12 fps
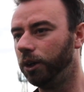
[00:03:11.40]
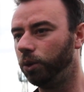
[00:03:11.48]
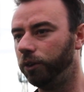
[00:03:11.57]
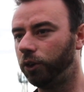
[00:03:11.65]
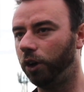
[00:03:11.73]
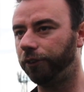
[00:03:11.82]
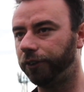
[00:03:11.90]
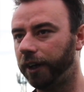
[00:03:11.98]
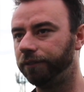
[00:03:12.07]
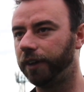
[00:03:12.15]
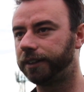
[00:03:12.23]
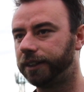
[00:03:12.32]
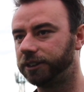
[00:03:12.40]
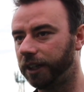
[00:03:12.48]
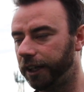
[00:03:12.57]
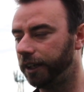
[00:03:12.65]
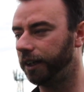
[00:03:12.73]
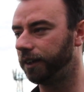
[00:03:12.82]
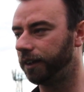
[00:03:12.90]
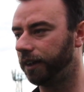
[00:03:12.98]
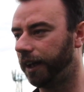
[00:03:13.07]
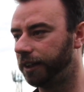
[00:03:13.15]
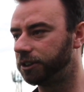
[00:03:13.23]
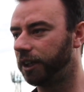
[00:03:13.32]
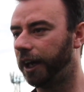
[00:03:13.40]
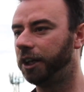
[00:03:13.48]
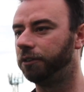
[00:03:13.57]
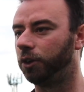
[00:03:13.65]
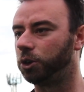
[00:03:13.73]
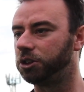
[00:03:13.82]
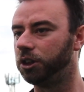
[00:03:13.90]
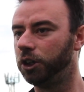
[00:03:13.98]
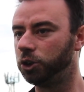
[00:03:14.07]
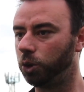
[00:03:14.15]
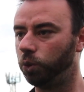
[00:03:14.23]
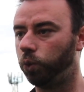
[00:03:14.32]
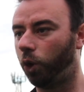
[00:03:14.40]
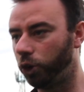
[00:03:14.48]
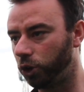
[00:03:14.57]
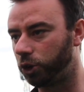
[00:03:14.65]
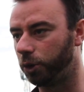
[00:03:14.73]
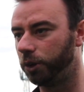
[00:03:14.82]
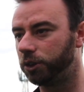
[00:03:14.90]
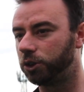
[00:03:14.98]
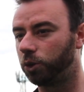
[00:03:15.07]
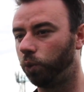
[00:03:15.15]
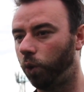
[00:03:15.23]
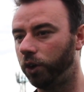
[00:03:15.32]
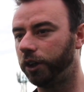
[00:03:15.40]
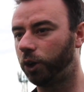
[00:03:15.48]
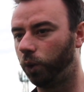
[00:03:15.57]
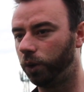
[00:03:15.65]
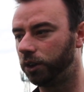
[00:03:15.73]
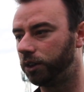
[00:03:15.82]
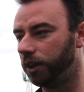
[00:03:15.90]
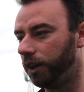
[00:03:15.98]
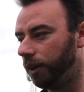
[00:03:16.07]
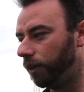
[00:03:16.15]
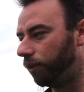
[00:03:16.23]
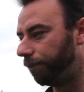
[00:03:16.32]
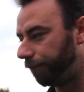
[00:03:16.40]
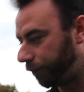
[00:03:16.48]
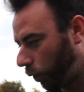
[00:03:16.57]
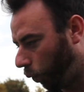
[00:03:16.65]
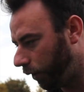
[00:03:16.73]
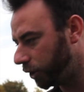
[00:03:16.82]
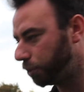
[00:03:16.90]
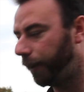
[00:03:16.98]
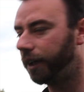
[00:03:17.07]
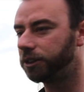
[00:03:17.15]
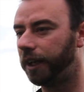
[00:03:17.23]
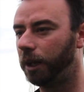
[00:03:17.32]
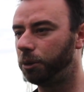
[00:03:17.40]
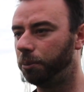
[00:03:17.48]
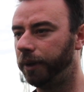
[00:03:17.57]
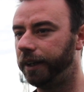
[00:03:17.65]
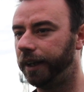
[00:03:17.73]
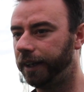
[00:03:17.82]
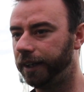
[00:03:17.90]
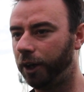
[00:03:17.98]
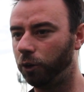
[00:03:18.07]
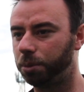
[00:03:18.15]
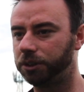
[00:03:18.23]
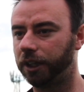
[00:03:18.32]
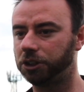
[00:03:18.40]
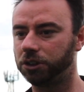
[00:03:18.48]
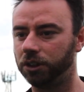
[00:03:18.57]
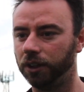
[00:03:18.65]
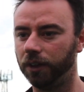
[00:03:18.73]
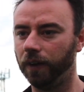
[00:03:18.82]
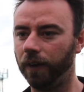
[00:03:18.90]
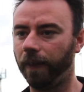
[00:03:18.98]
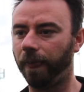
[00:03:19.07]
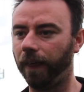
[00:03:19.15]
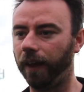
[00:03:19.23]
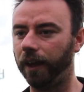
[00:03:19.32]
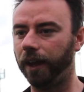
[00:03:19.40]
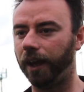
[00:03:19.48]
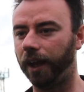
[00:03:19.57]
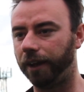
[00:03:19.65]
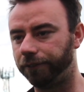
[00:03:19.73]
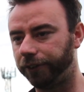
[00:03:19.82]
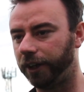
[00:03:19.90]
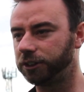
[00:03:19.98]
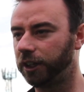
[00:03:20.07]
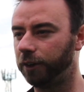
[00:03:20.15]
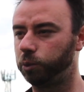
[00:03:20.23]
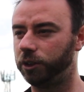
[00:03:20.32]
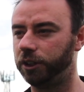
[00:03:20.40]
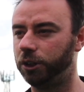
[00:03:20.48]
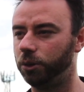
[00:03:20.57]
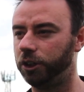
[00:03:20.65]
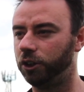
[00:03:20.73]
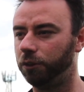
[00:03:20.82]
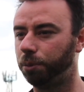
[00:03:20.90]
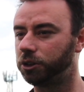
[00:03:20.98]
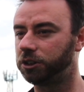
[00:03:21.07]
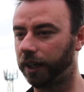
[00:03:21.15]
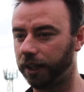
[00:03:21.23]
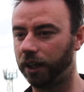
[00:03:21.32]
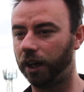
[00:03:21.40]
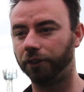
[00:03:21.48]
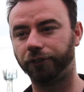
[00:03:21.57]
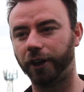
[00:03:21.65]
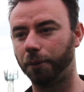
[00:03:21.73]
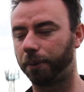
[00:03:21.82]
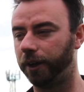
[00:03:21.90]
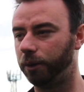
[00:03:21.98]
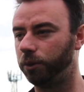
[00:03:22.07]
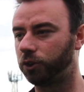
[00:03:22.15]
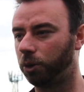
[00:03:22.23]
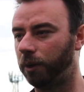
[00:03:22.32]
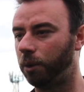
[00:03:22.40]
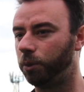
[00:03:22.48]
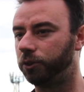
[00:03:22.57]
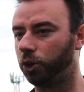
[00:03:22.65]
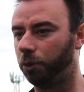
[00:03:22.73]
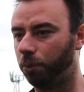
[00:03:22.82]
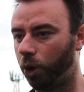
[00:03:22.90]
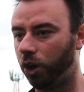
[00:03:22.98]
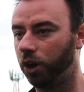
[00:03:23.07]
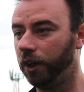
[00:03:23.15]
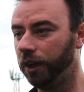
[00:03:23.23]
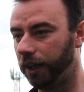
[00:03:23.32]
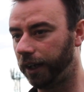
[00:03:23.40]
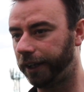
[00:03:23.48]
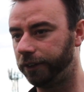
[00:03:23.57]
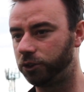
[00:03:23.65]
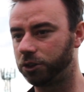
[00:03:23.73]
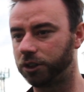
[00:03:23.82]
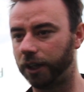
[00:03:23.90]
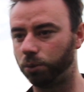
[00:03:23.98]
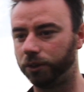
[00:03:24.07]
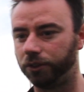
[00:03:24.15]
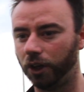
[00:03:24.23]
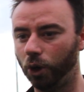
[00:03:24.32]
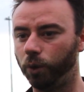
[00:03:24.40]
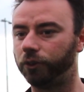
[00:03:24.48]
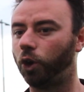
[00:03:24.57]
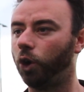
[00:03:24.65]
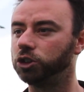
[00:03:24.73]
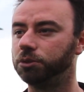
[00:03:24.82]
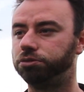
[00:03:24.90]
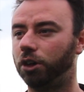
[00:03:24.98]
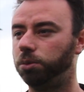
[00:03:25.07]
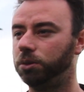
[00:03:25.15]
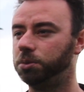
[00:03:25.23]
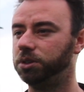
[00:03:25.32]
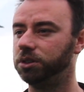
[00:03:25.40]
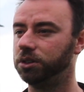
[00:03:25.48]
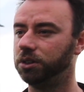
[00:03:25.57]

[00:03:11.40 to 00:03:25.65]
We've got to find that desire inside of us to want to do it, to want to go into space and help your mate in and out of possession. In first half we didn't do it enough, but second half, fair play, we've come out, we've done it more, and like you just said, we've caused some problems.